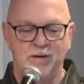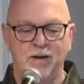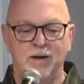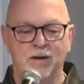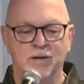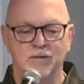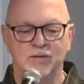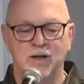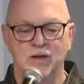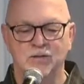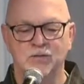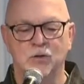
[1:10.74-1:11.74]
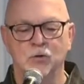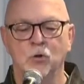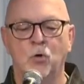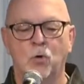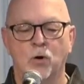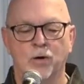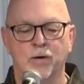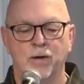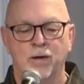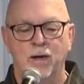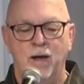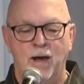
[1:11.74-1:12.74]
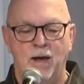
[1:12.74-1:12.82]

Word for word: 19, it says, The Lord